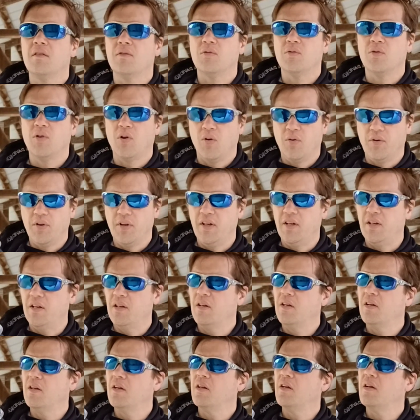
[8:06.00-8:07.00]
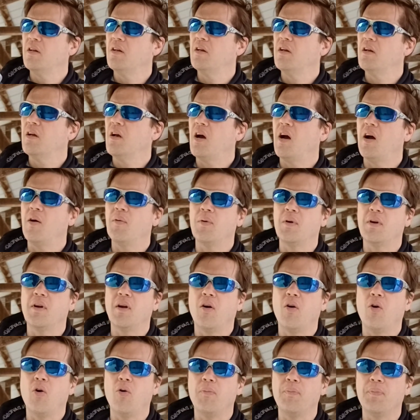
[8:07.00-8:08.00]
Ronin. I would
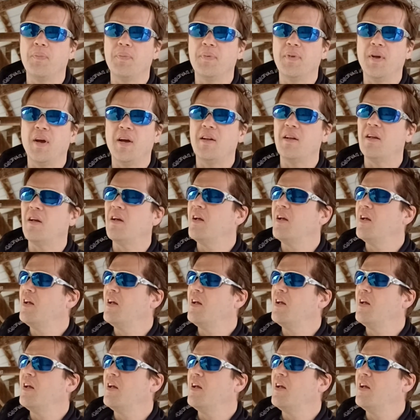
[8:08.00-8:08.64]
hope that